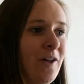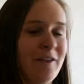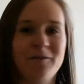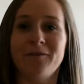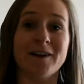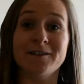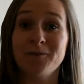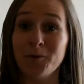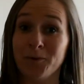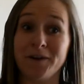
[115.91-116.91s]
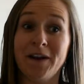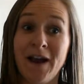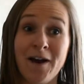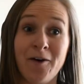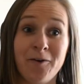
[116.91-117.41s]
And then fast forward
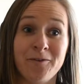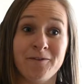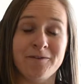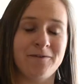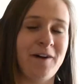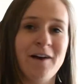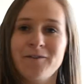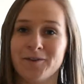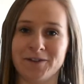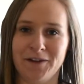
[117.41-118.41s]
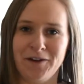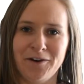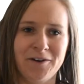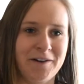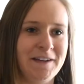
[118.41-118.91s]
now, 5 years
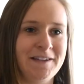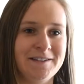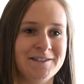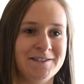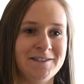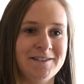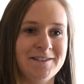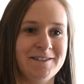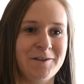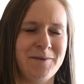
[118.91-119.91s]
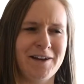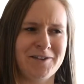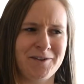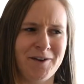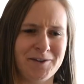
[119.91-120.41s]
later, and he's going to be
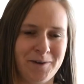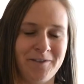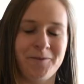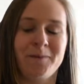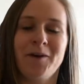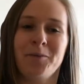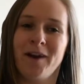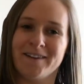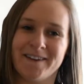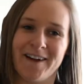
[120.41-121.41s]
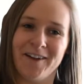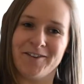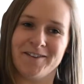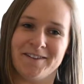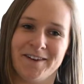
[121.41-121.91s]
actually graduating from chiropractic college
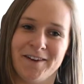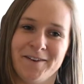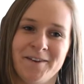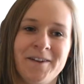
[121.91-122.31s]
this year,